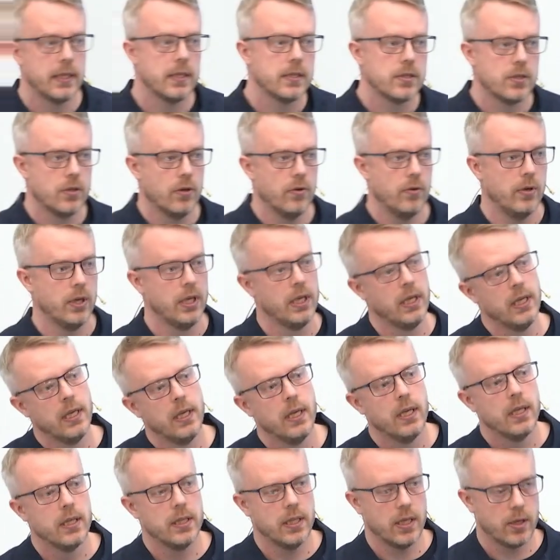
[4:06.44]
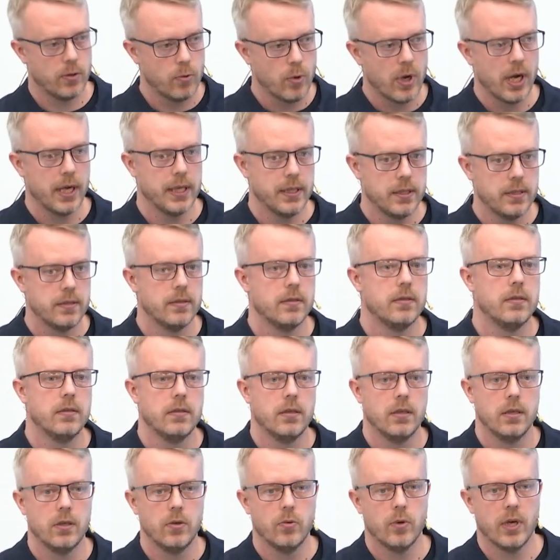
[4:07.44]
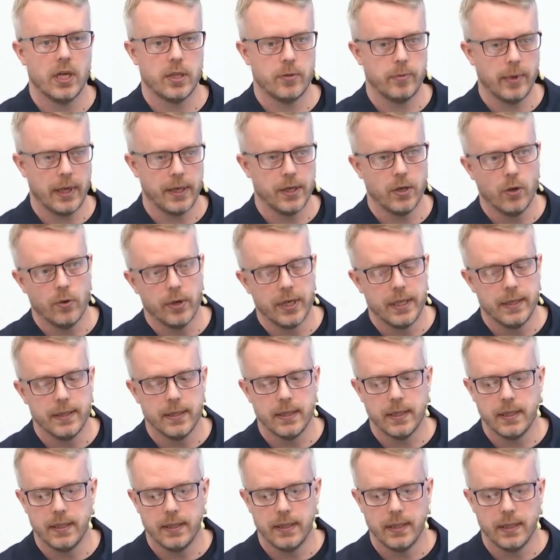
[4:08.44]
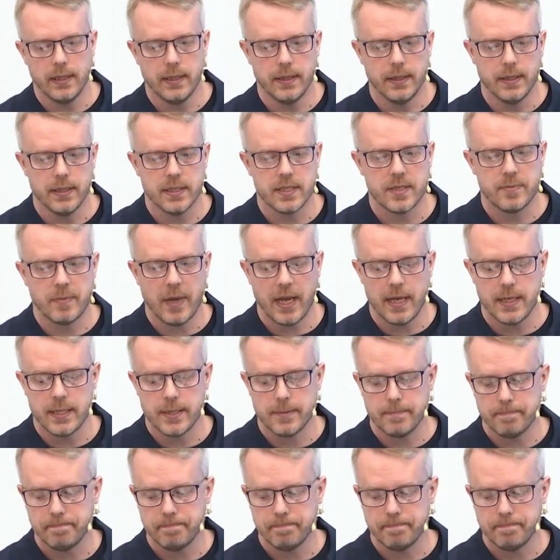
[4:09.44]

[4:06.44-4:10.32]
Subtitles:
So they're quite well known in this space.